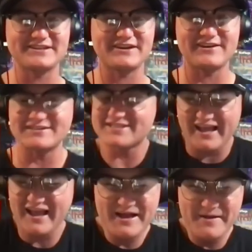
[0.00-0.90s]
So I was
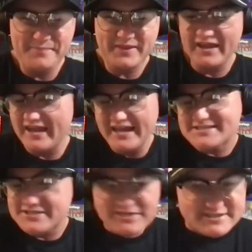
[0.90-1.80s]
like,
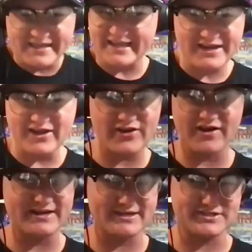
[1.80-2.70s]
it's just like any
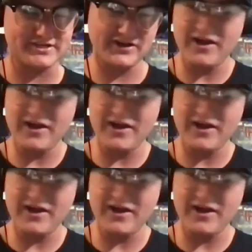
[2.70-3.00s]
other audition.